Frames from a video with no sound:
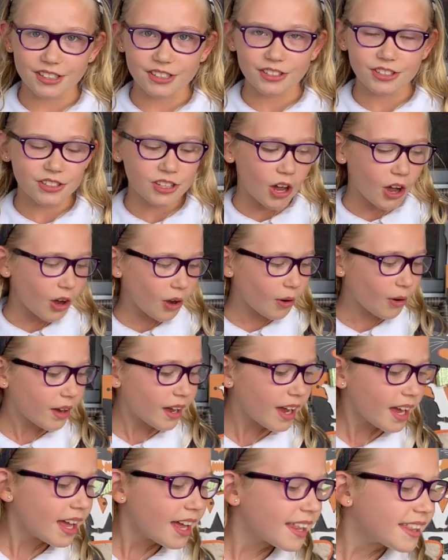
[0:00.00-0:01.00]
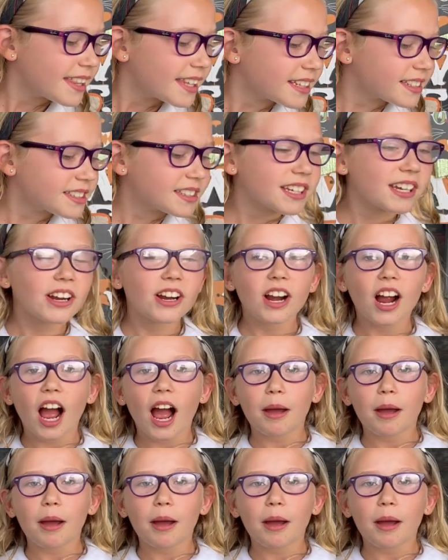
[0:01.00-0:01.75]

So this year,